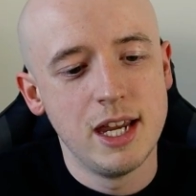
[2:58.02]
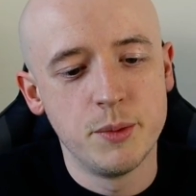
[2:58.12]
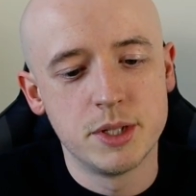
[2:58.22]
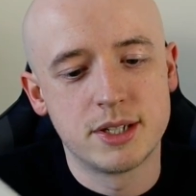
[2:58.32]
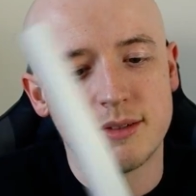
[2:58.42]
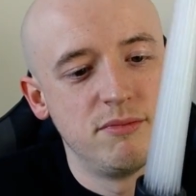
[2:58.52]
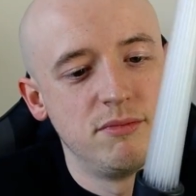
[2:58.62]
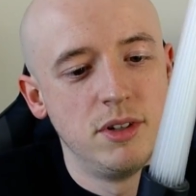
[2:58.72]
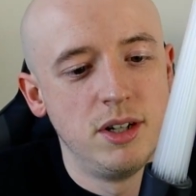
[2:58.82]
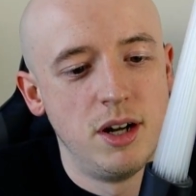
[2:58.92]
it was
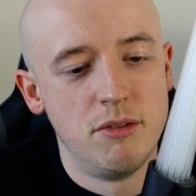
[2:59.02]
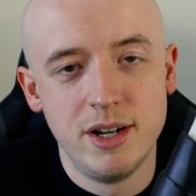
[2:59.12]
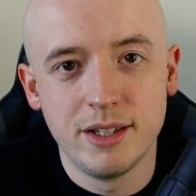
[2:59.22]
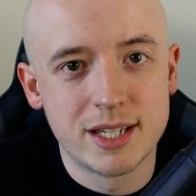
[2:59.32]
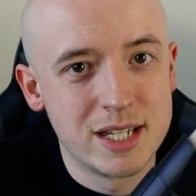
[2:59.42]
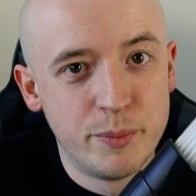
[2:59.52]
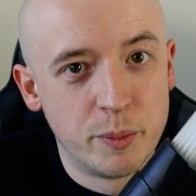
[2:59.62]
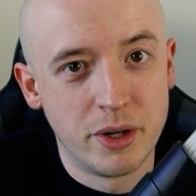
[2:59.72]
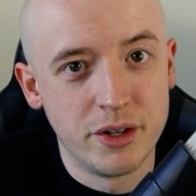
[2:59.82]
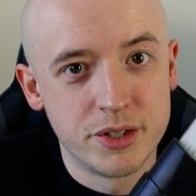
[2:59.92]
a really
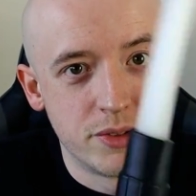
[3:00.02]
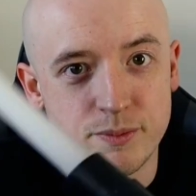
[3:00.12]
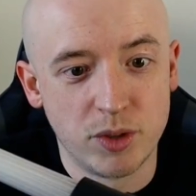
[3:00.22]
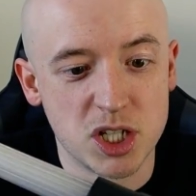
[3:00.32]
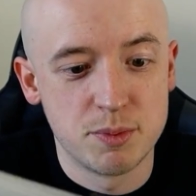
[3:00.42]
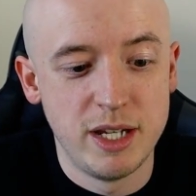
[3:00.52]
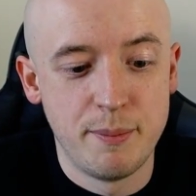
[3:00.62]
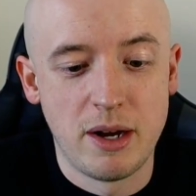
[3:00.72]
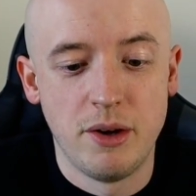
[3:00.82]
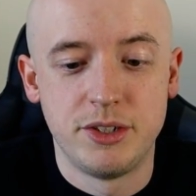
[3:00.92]
simple product. It cost me
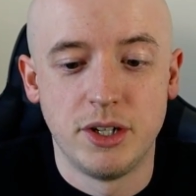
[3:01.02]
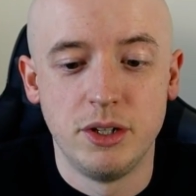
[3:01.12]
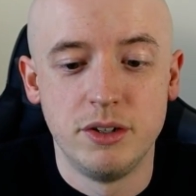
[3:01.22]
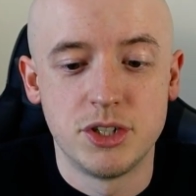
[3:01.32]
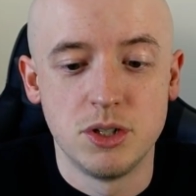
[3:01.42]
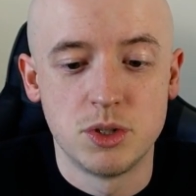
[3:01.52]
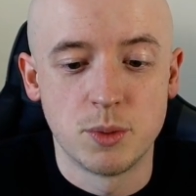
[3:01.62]
about a dollar or two